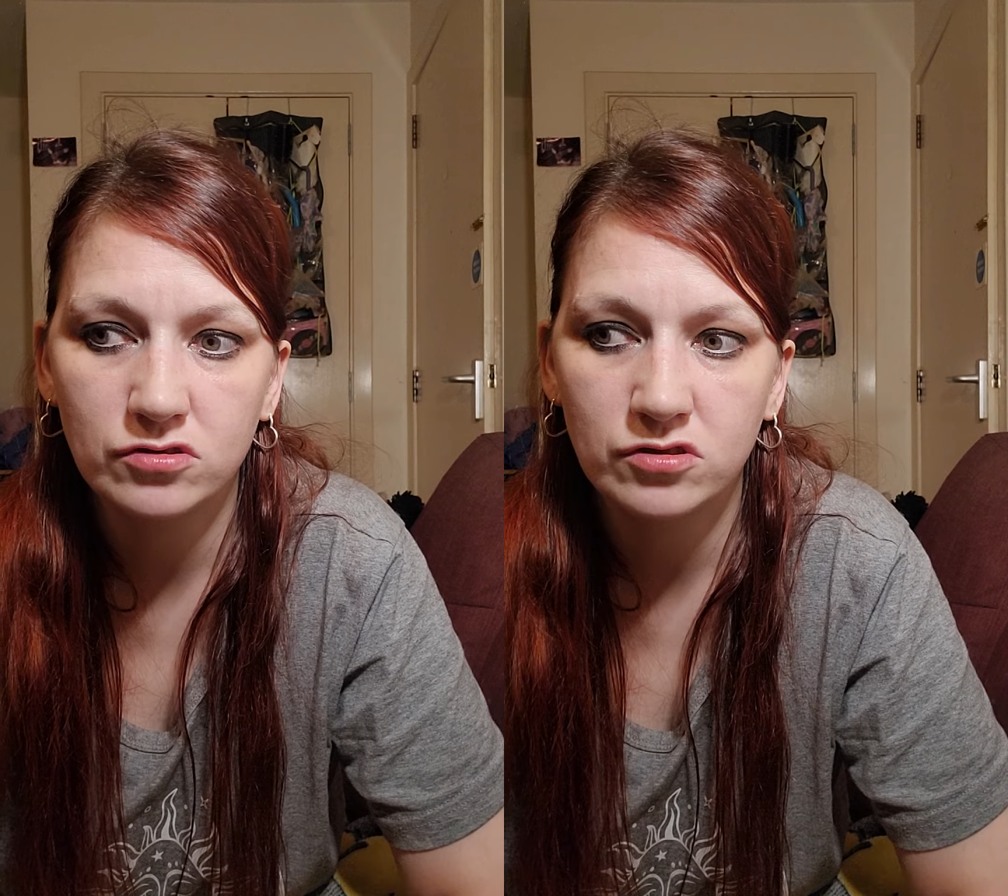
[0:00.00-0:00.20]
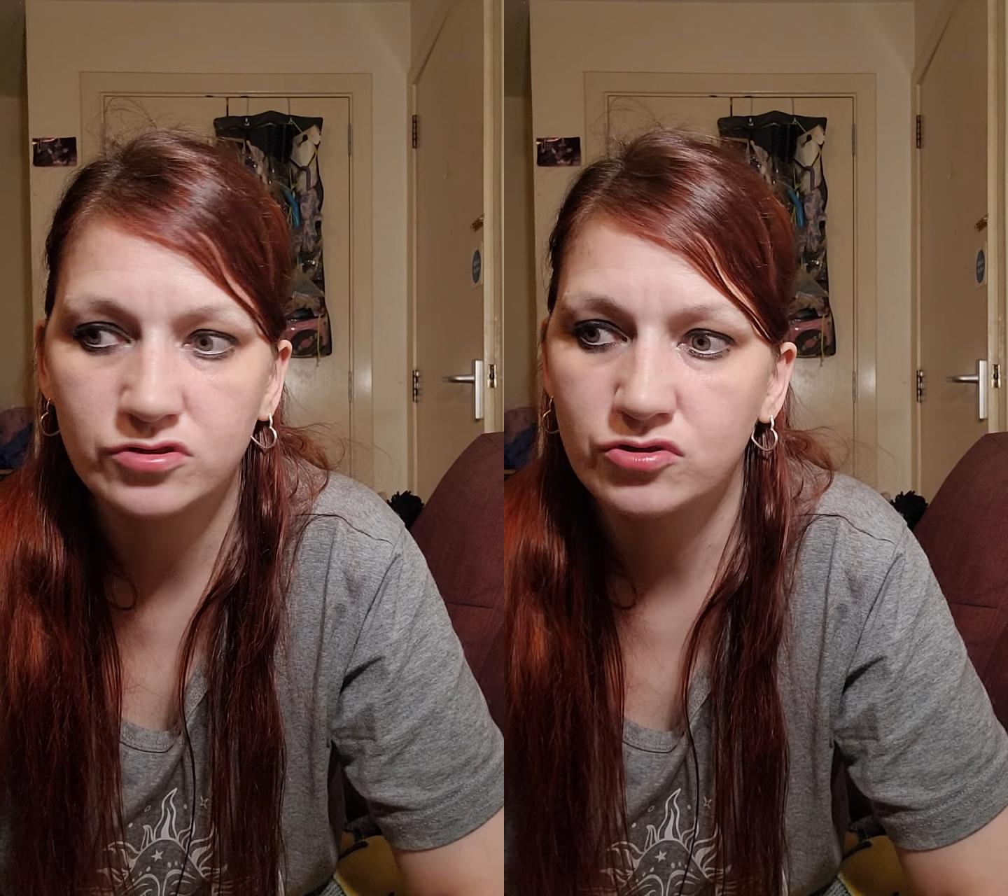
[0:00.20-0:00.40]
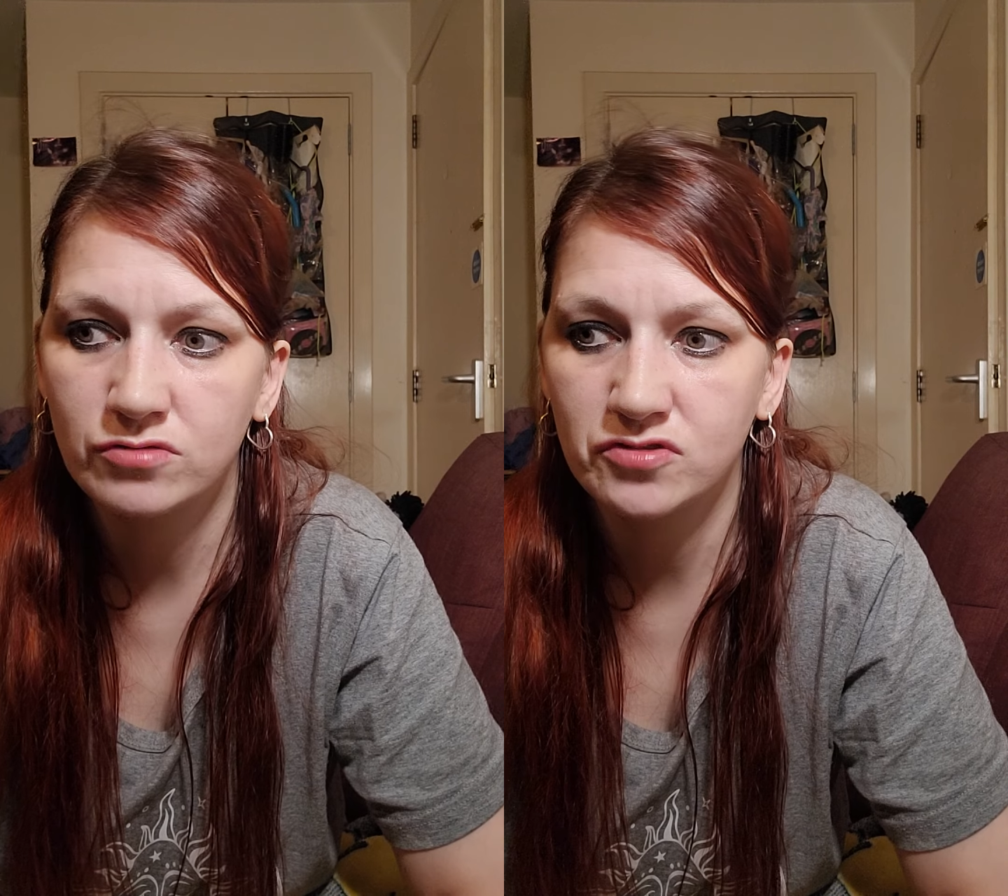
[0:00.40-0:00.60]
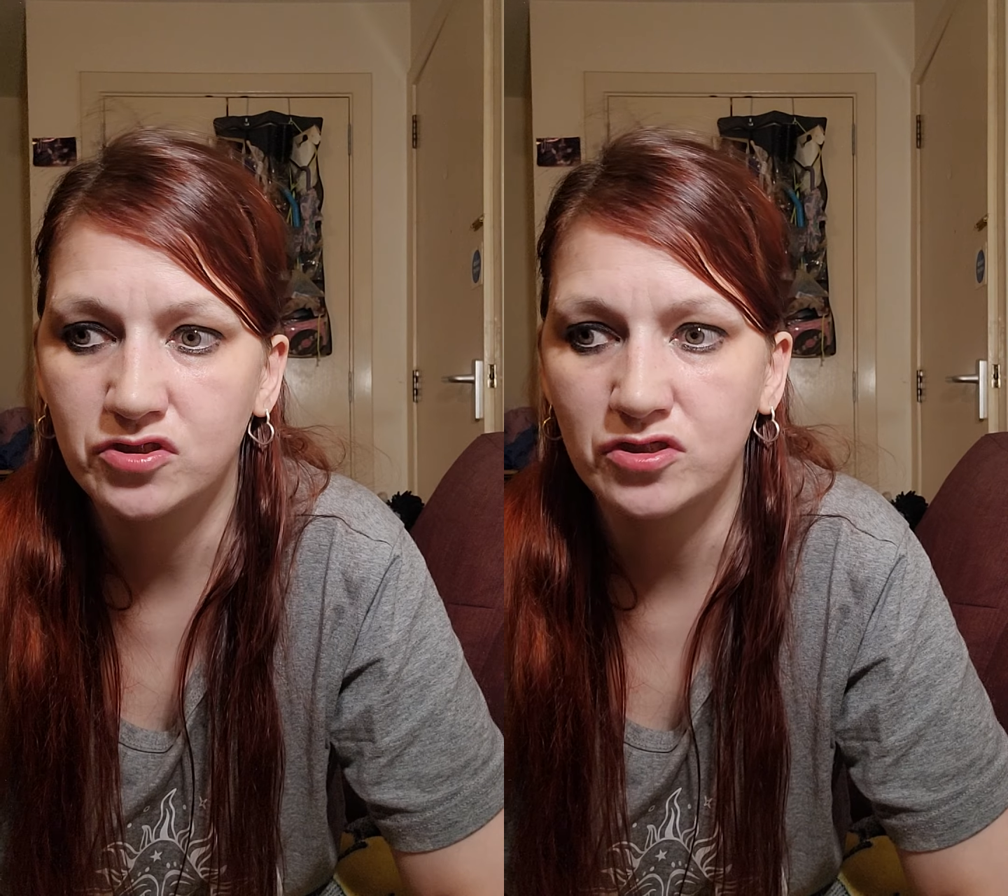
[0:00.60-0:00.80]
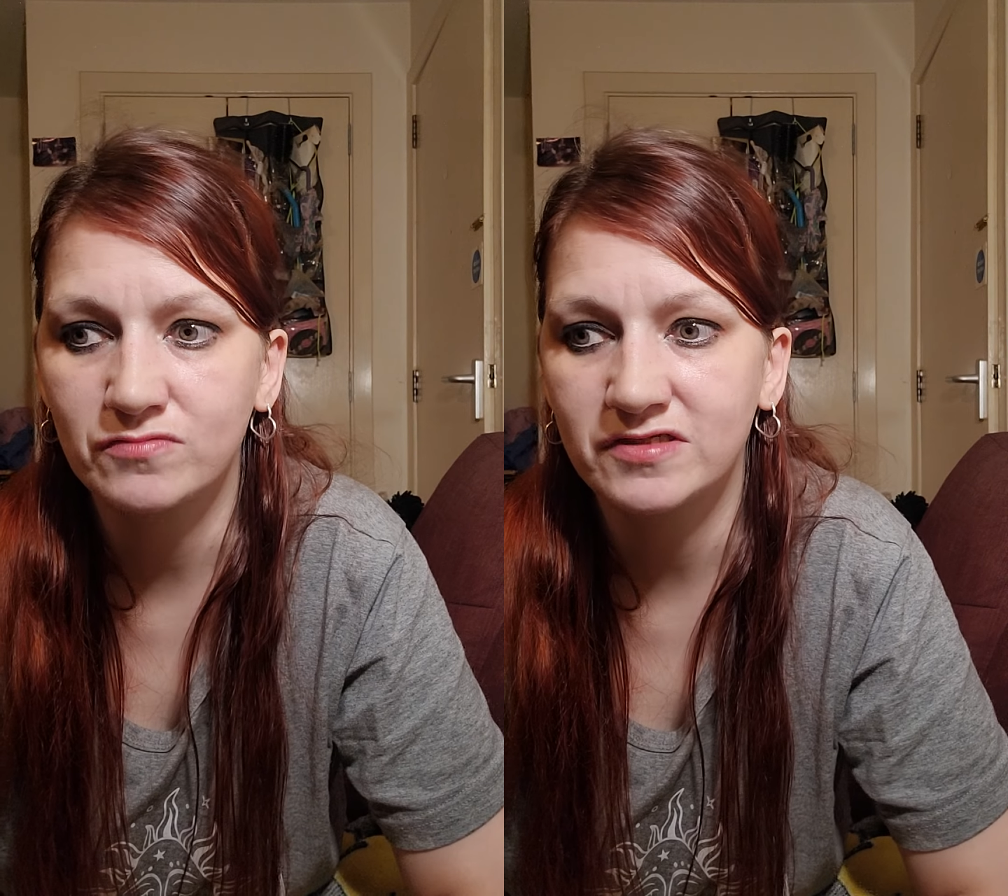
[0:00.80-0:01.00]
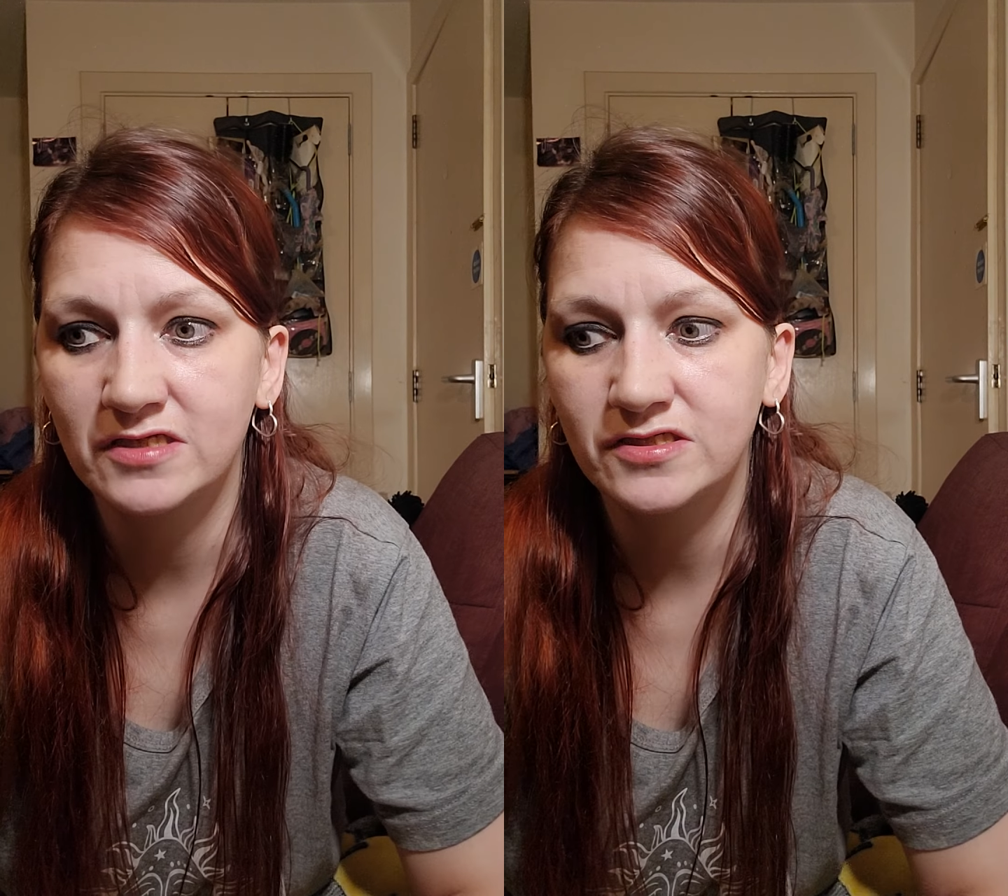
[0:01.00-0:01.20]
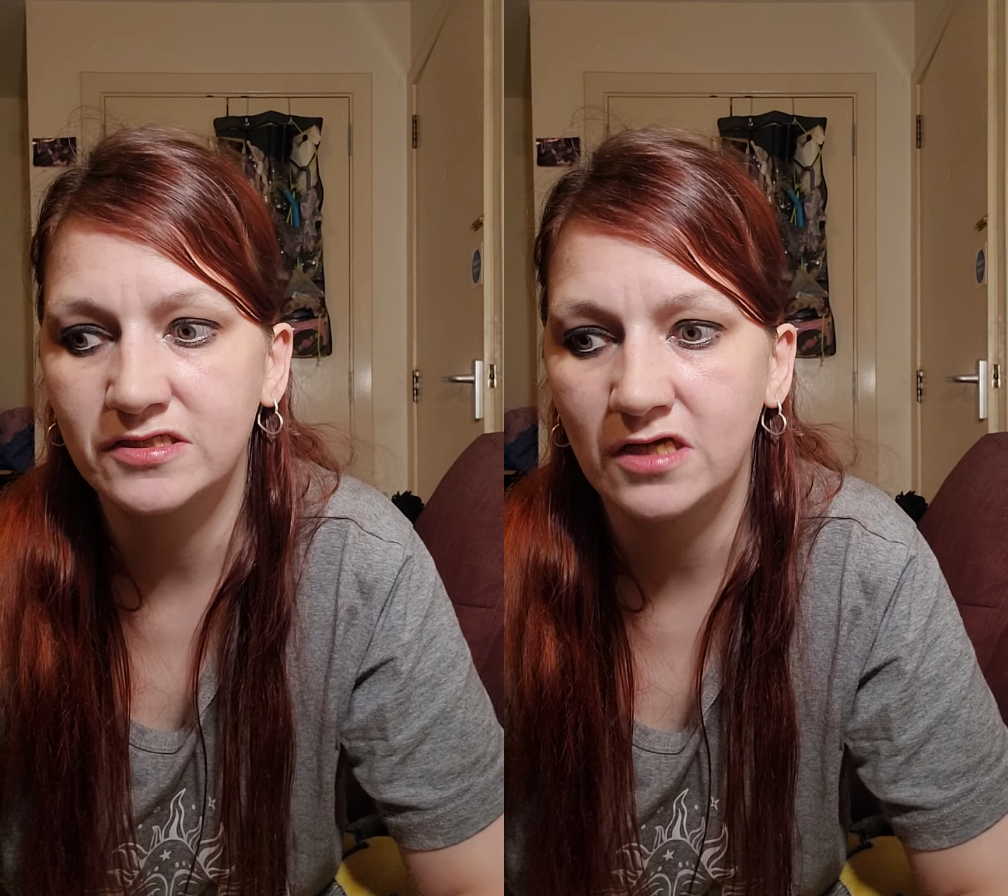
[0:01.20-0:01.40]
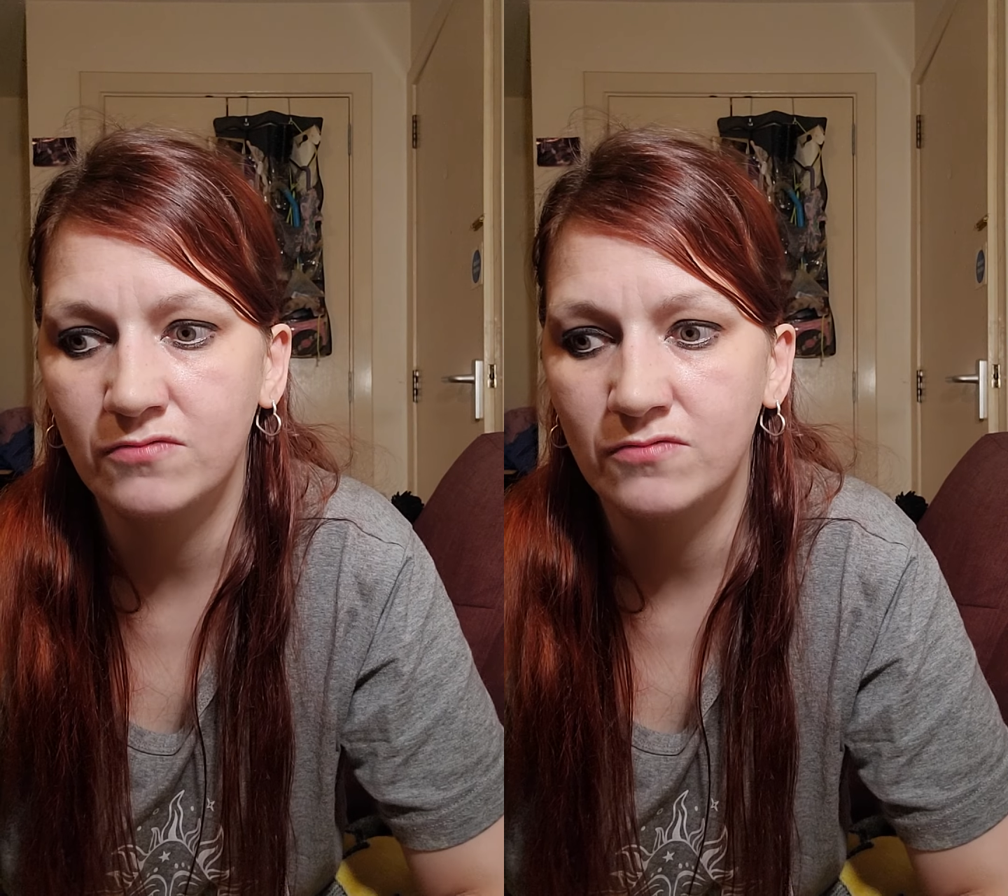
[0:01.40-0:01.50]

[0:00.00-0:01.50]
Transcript: under normal circumstances